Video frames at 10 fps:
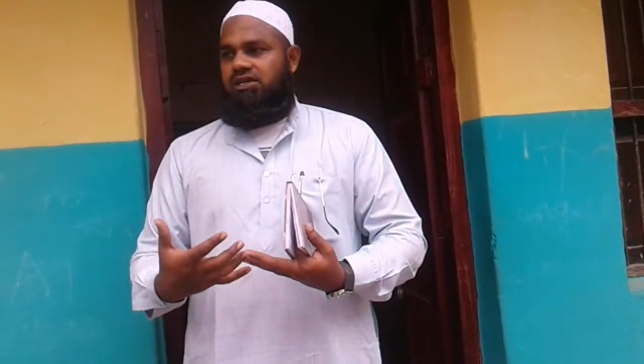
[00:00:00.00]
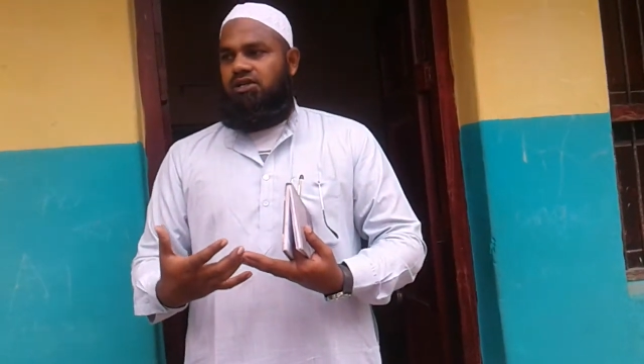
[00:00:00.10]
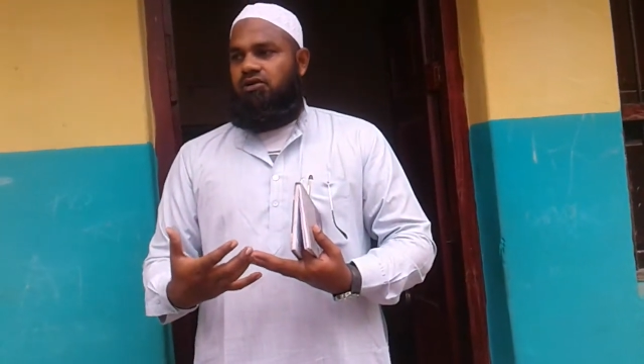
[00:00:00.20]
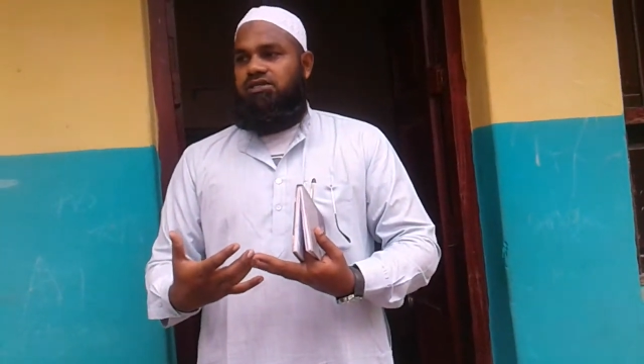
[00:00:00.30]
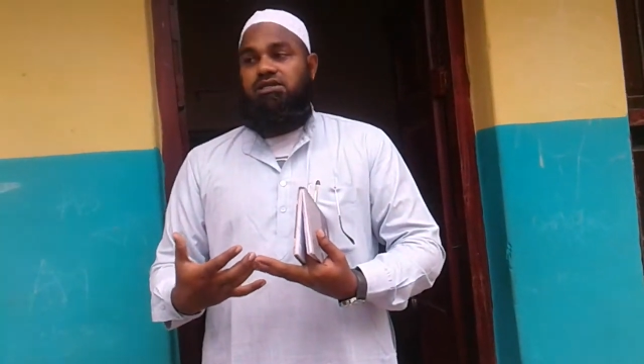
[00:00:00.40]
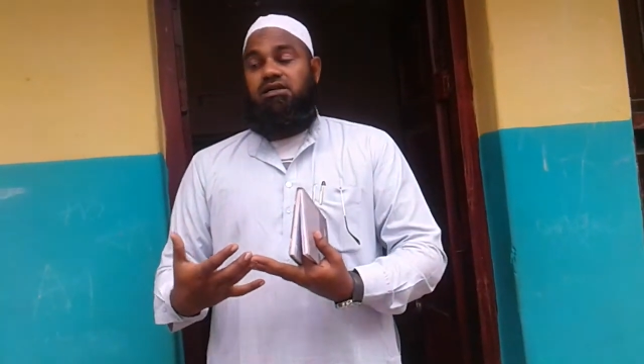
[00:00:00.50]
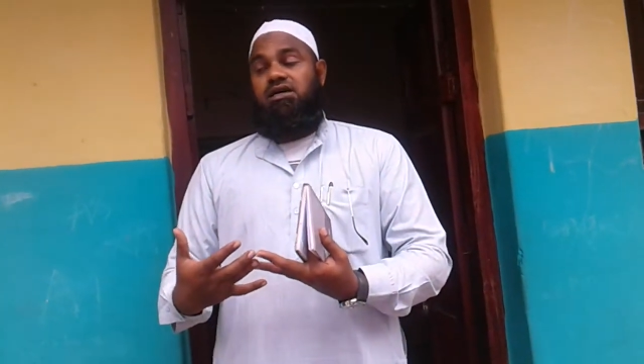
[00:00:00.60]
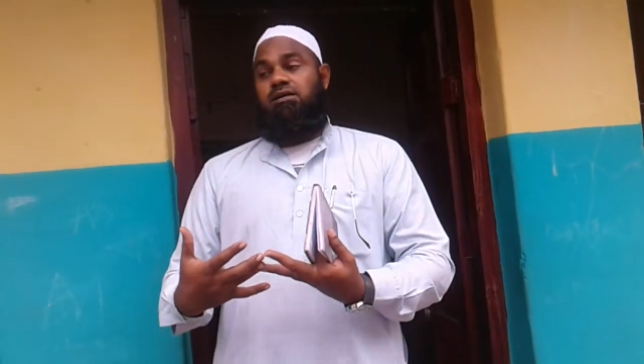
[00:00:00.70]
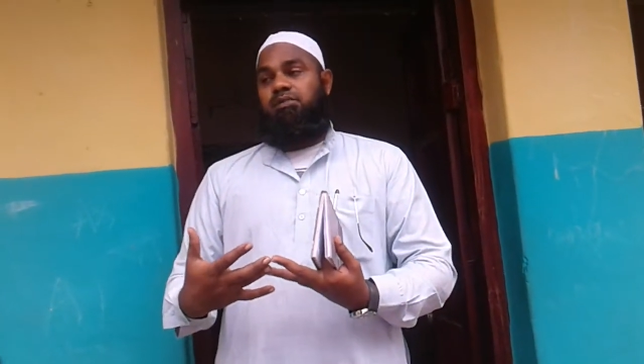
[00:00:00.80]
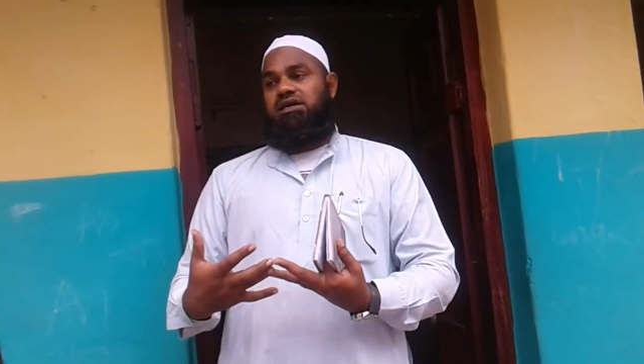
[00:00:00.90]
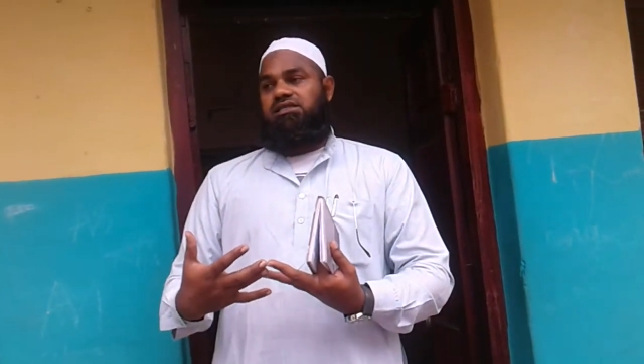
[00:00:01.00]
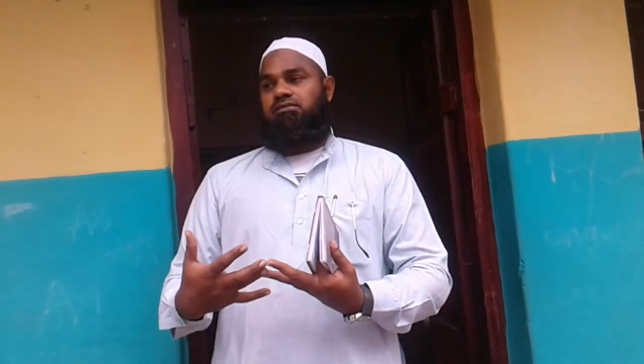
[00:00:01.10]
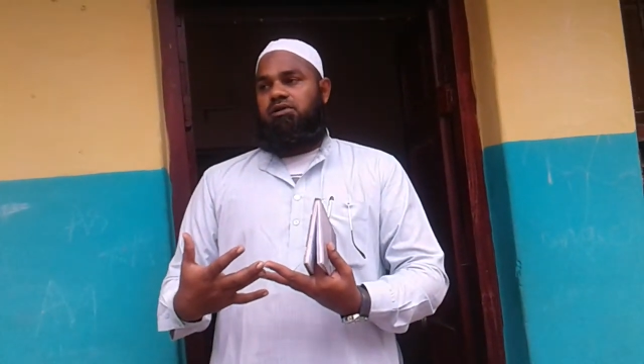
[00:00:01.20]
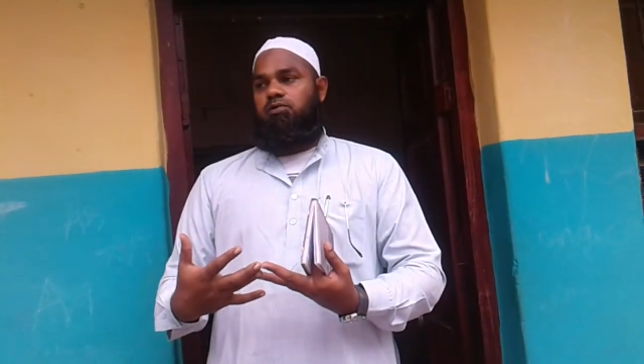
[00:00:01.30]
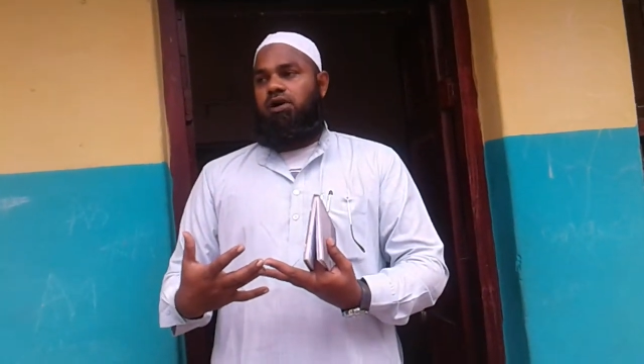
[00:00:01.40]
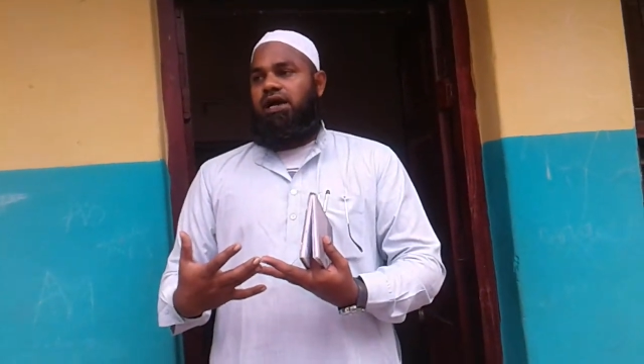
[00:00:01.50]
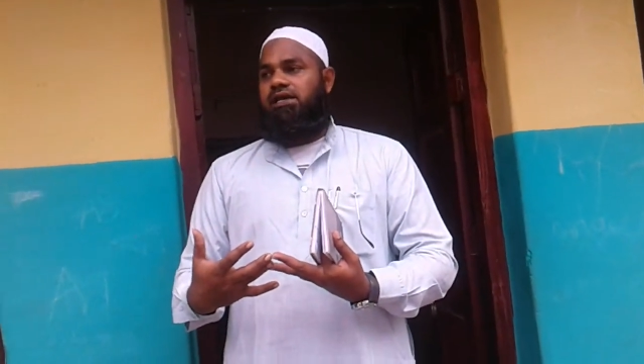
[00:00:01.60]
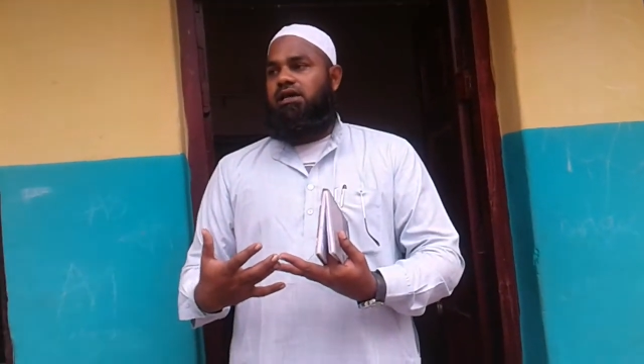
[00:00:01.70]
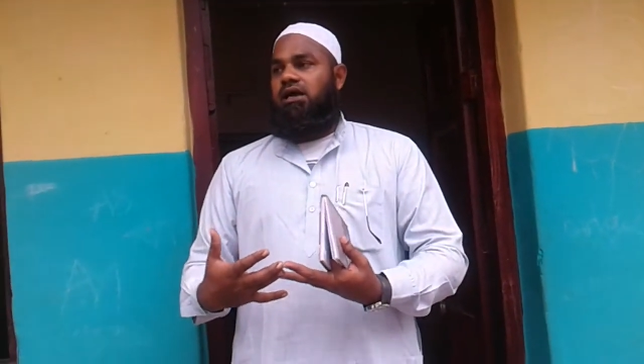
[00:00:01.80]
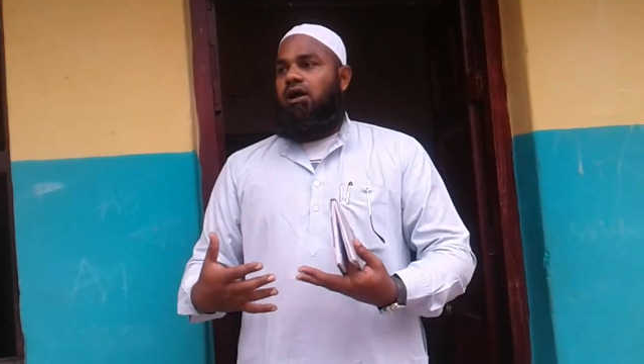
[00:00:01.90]
No, it's not gonna possible.
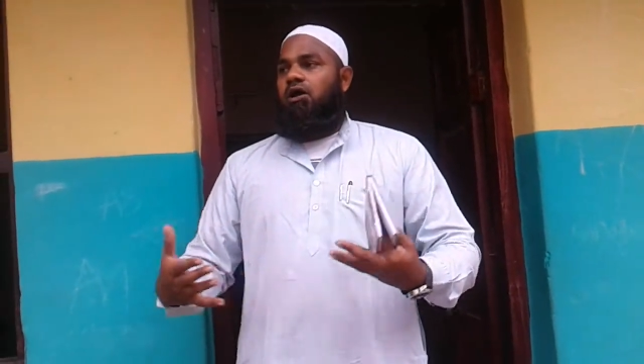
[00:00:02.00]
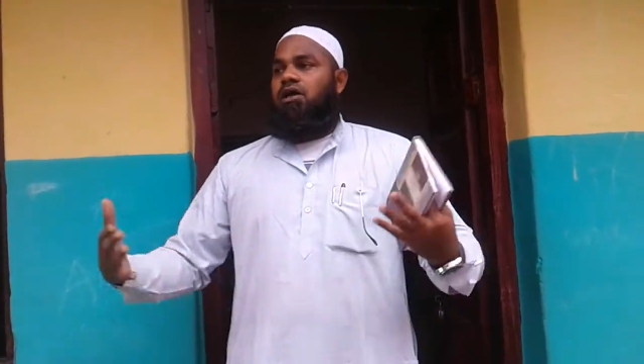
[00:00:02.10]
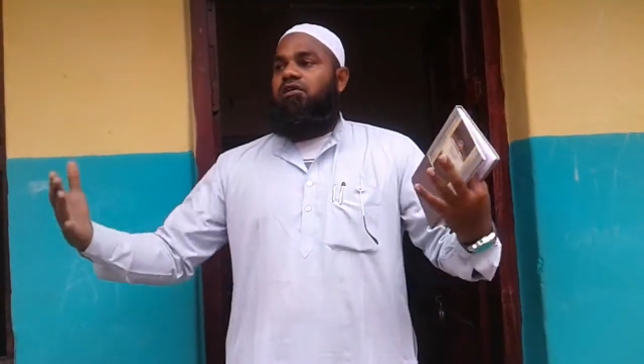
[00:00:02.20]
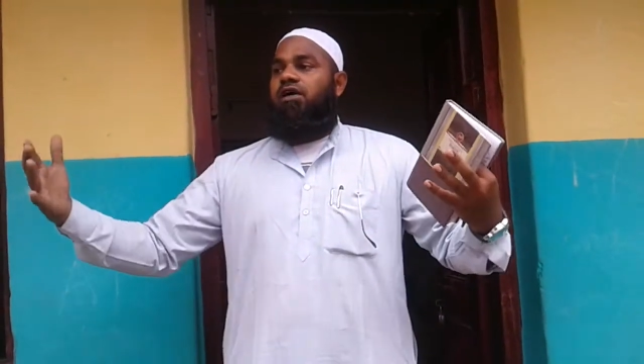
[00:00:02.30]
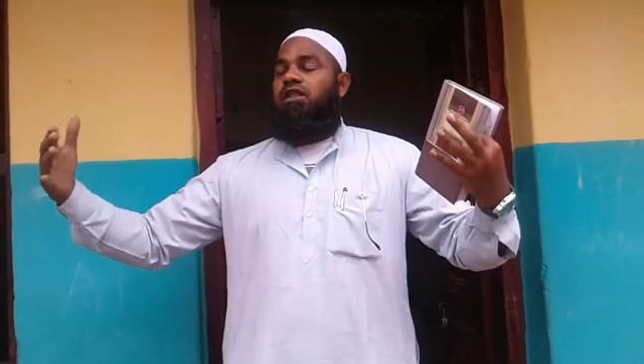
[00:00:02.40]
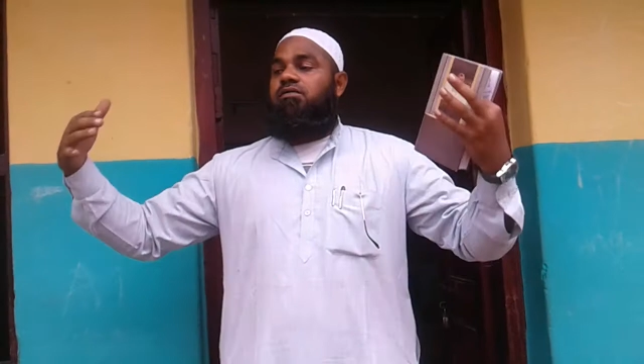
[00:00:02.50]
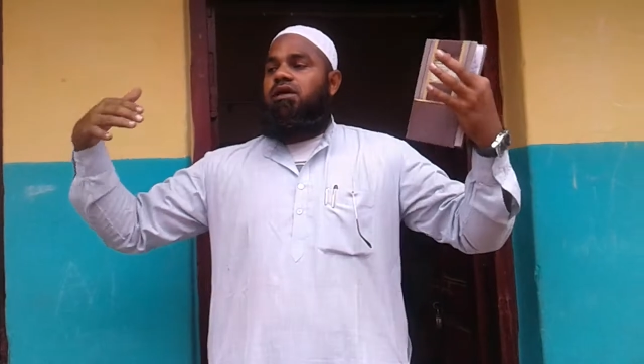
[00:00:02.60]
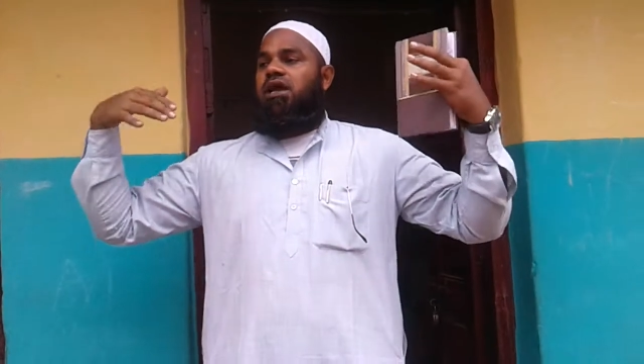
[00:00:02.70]
Why? Even